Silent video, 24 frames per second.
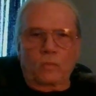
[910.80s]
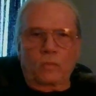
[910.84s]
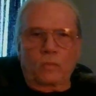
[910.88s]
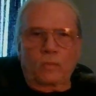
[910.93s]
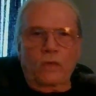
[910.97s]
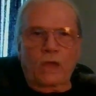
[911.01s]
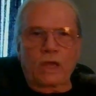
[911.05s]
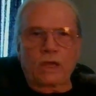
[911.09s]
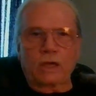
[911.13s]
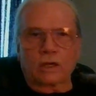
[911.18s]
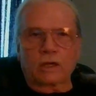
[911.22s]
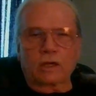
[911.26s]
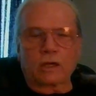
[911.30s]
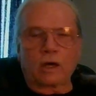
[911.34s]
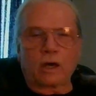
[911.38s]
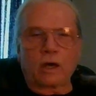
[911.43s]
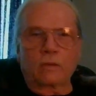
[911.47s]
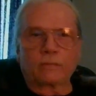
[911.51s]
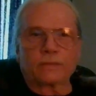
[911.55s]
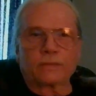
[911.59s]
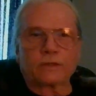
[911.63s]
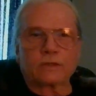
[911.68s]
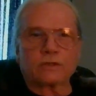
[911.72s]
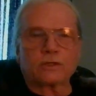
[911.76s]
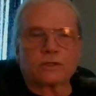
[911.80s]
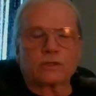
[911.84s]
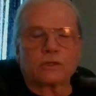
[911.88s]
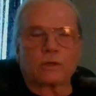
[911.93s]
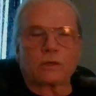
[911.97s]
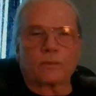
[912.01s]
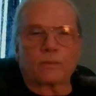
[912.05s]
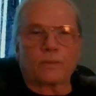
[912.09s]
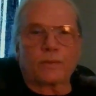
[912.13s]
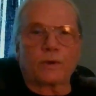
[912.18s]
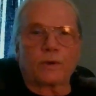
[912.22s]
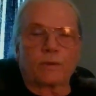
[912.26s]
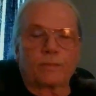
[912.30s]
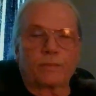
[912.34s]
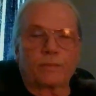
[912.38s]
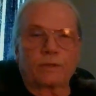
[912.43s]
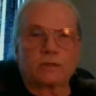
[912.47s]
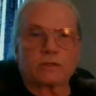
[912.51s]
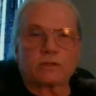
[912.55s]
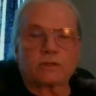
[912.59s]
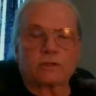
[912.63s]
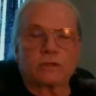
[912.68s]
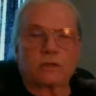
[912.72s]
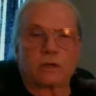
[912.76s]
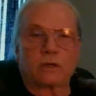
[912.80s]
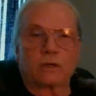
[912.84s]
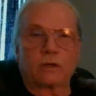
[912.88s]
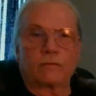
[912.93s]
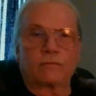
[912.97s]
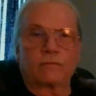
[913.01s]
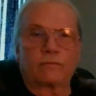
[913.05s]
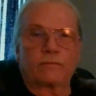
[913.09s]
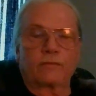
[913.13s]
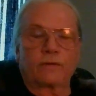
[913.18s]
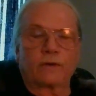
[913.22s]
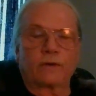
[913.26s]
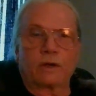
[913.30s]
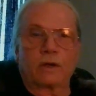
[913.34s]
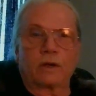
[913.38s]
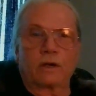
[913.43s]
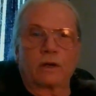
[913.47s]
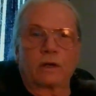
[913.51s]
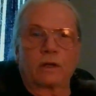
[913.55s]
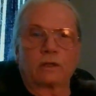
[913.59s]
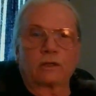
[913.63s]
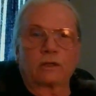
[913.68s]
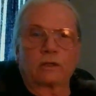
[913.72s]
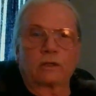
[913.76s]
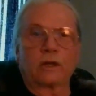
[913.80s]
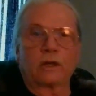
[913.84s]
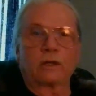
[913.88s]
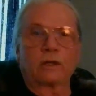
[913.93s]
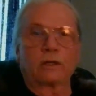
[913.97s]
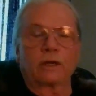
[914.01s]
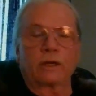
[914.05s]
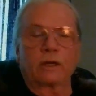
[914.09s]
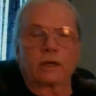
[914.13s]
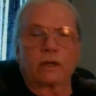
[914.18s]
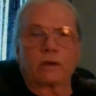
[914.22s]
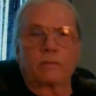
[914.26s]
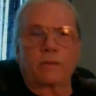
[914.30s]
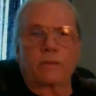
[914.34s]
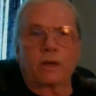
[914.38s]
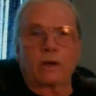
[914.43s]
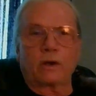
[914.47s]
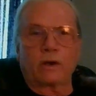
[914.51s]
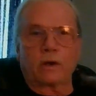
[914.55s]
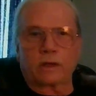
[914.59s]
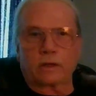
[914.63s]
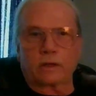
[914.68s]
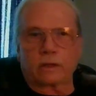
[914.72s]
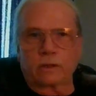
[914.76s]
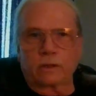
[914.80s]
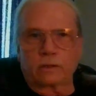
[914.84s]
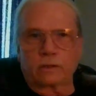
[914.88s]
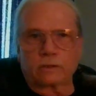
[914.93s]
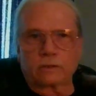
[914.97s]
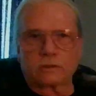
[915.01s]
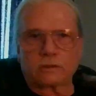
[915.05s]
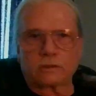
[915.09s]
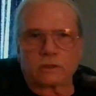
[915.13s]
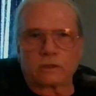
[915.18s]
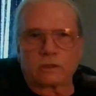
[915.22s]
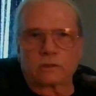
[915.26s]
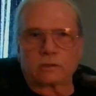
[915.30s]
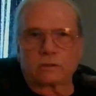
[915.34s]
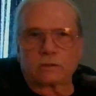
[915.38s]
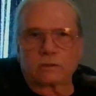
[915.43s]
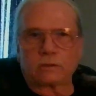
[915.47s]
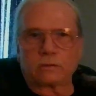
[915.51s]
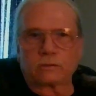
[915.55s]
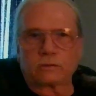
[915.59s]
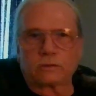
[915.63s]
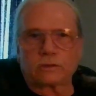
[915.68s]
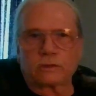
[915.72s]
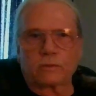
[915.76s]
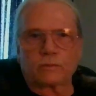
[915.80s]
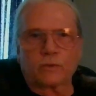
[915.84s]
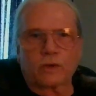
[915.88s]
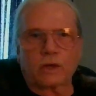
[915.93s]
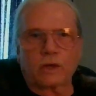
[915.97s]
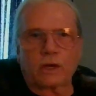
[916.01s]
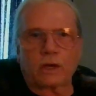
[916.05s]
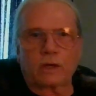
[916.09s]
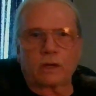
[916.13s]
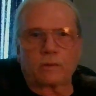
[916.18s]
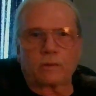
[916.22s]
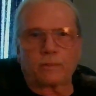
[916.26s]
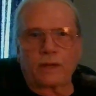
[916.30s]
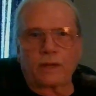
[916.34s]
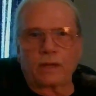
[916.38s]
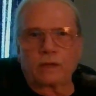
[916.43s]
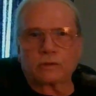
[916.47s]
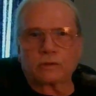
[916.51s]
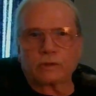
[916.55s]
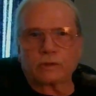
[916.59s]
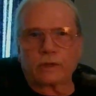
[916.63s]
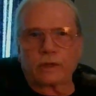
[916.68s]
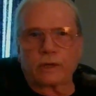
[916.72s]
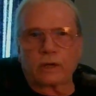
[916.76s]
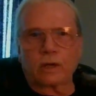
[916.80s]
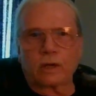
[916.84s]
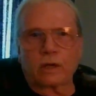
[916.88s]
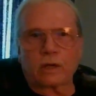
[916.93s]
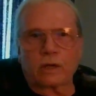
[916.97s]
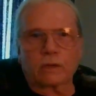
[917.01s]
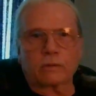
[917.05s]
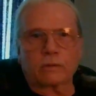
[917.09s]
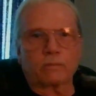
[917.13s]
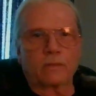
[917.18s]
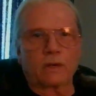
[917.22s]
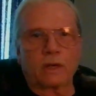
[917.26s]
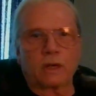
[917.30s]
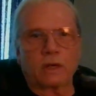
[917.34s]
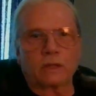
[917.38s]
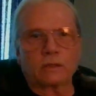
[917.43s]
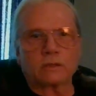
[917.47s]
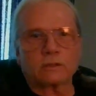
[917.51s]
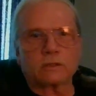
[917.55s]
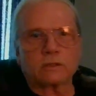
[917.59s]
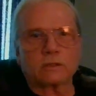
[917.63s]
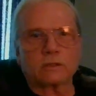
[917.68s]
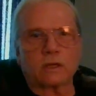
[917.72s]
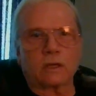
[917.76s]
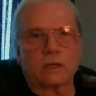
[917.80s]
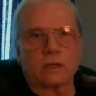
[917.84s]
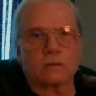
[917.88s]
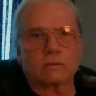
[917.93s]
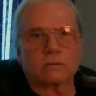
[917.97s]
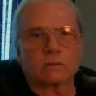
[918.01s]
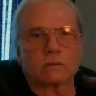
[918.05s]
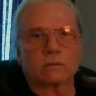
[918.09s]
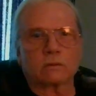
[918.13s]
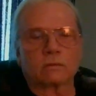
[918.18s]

they accomplished their purpose of uh, lulling Americans into some kind of patriotic mindset.